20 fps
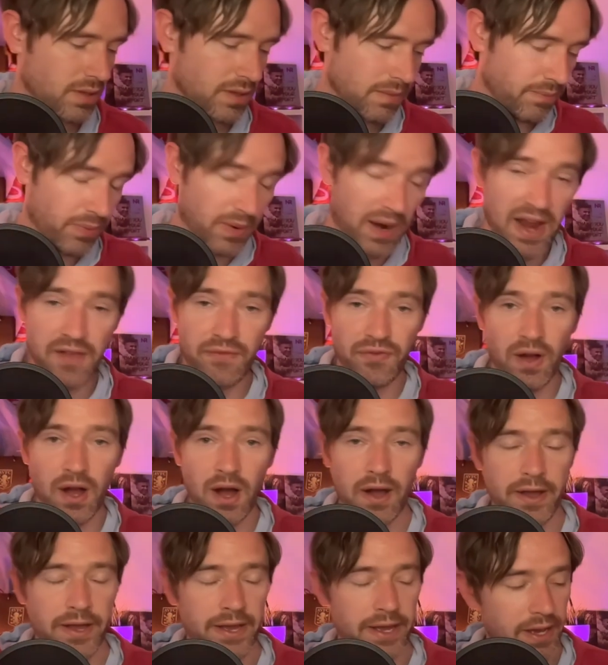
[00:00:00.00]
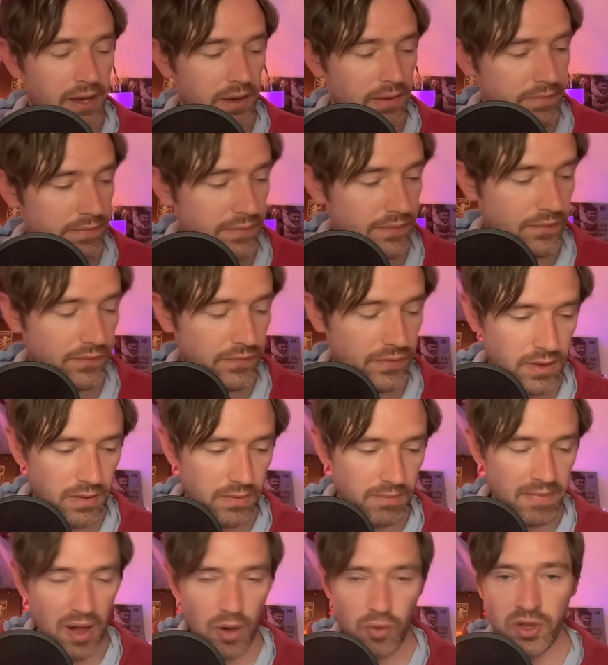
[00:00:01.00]
Braveheart here.
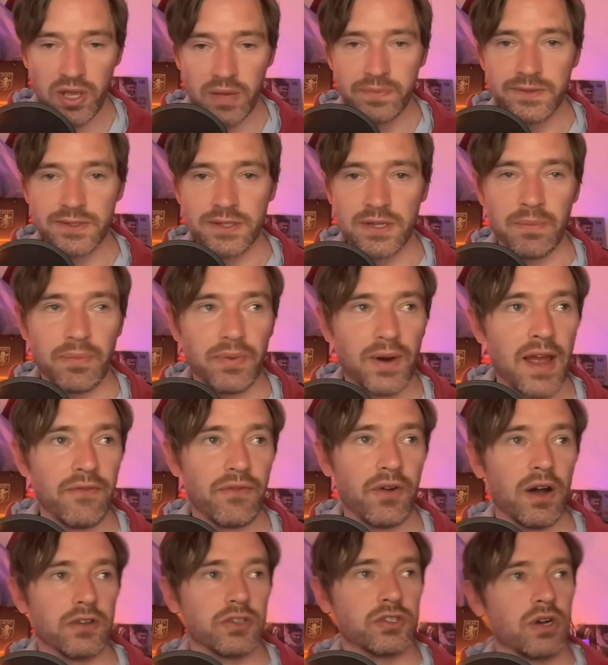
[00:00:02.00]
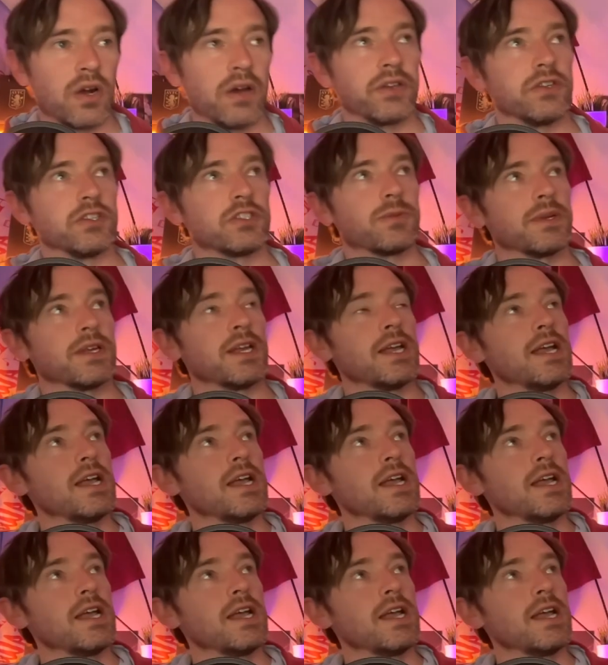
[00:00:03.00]
Mel Gibson in Braveheart. Try and do something.